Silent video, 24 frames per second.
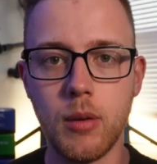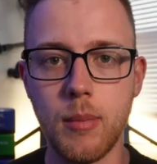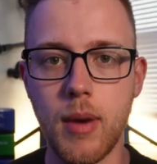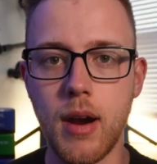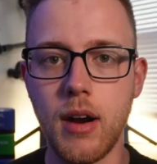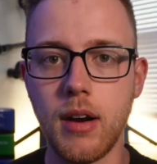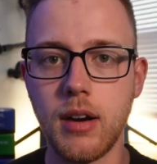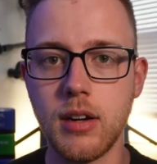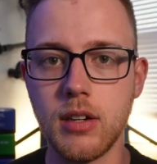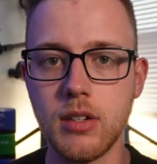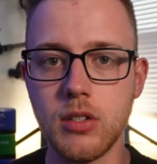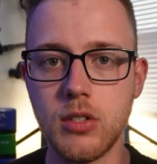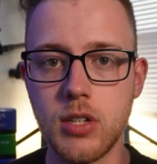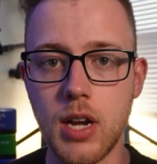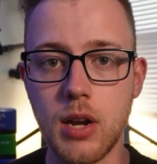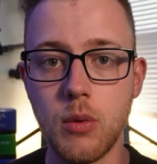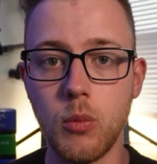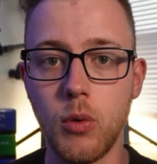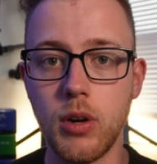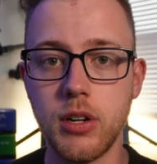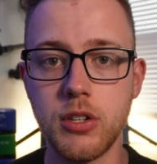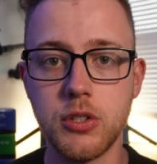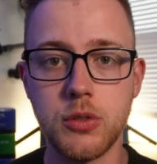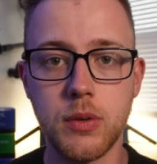Ruger American
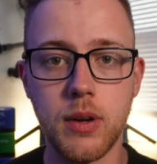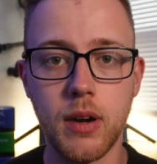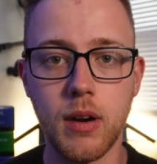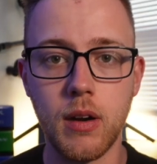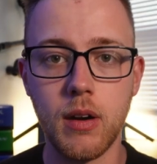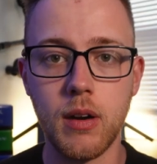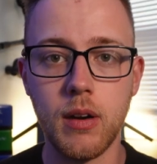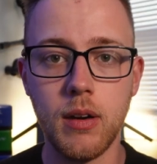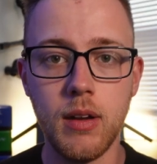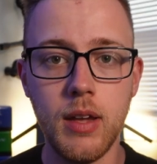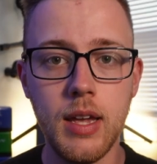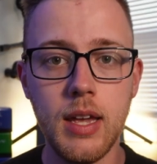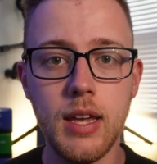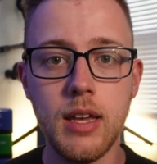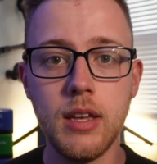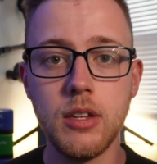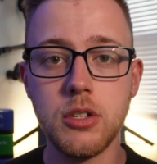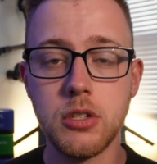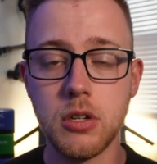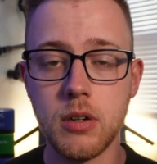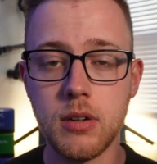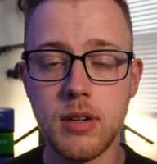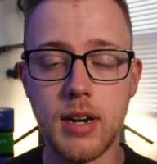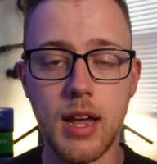Gen 1 trigger
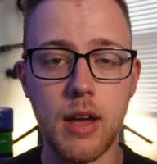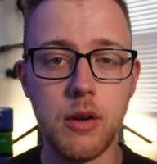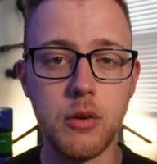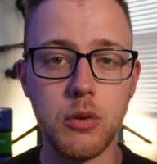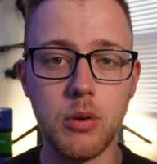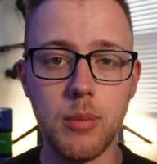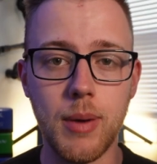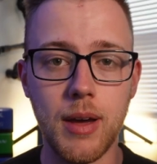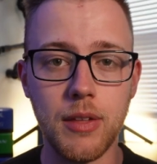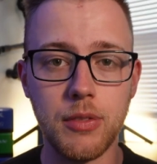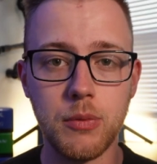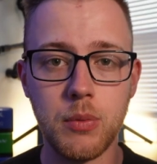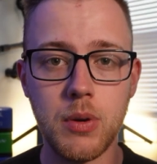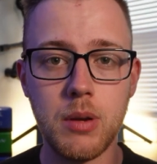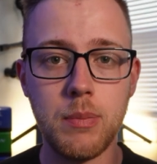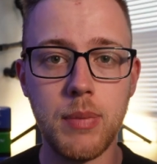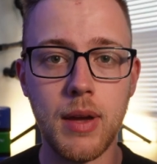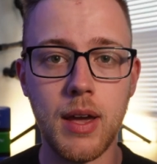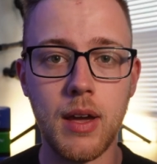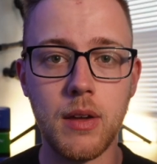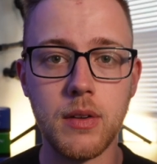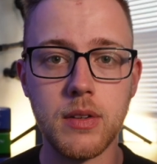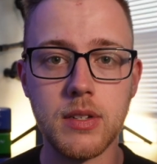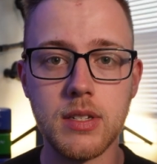turned down to about
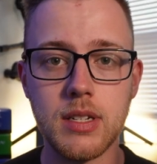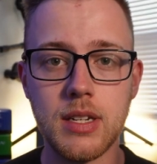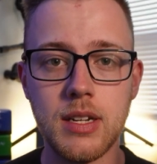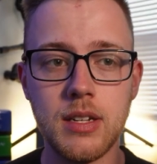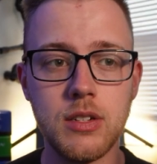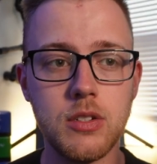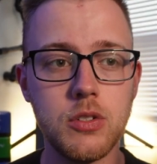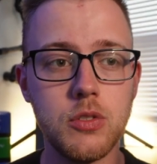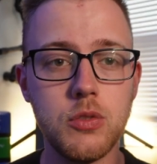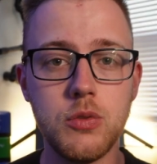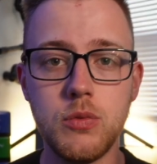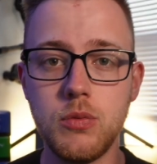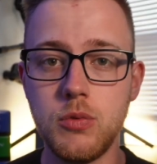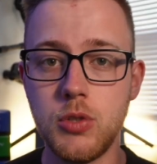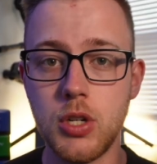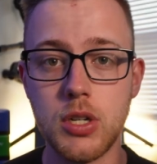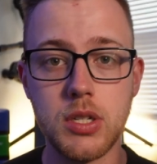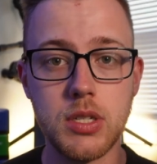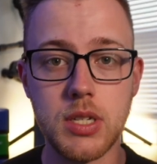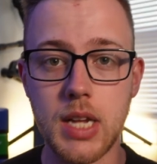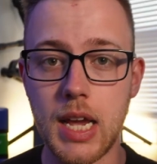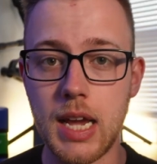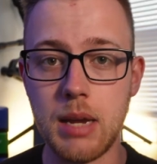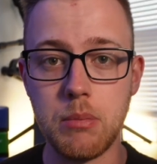3 pounds. It's
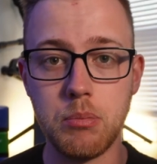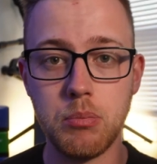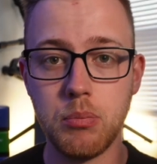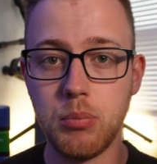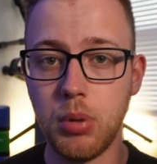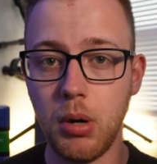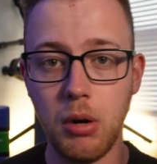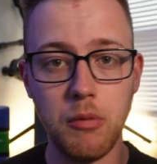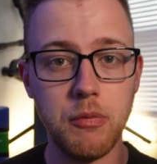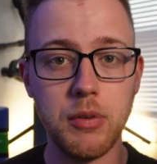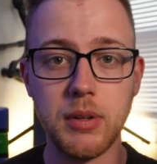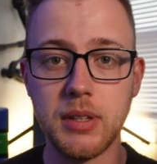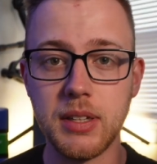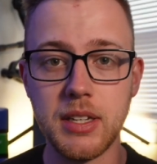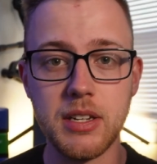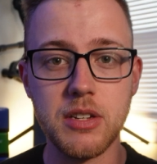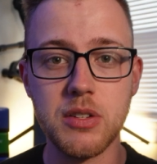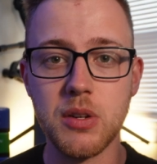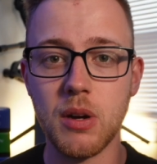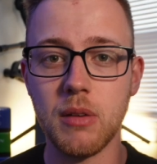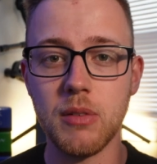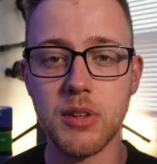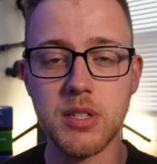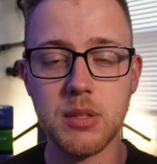just a
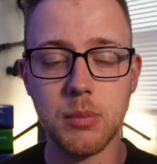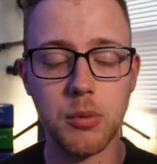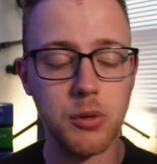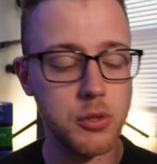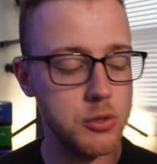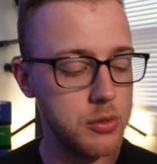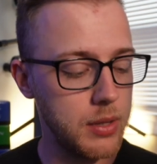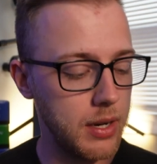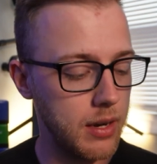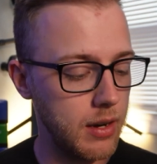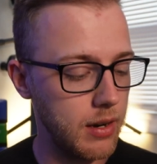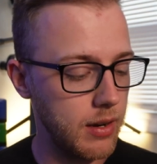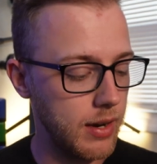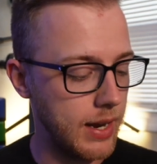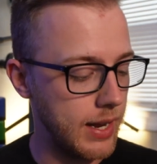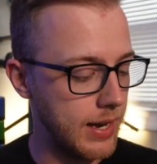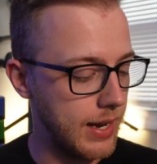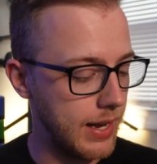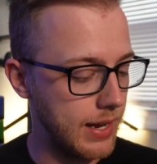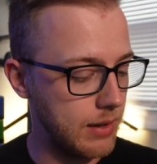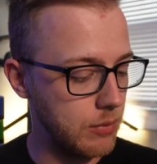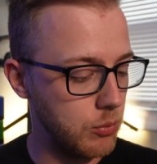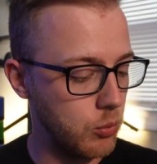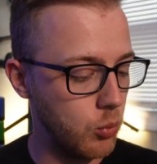perfectly serviceable trigger,
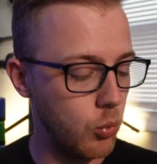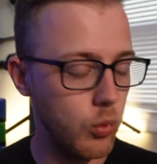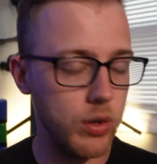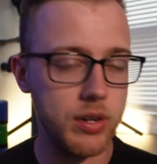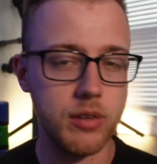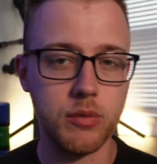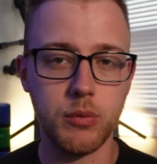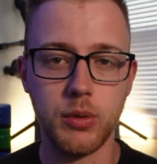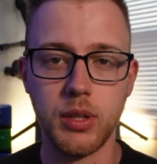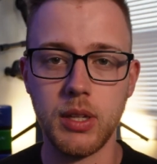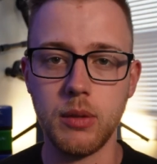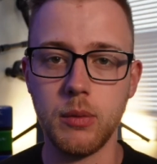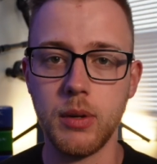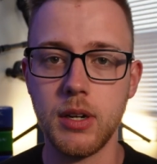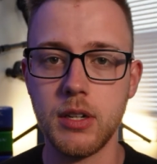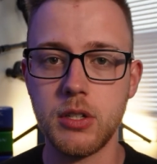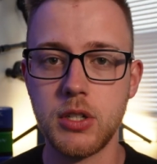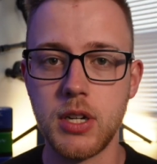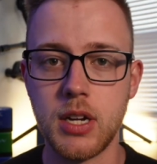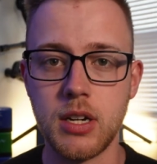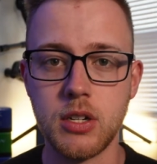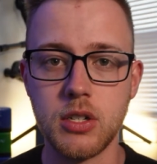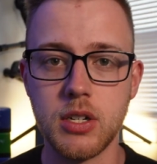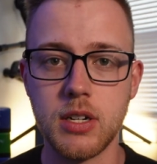and I wouldn't really
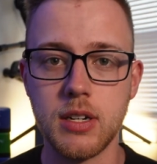want to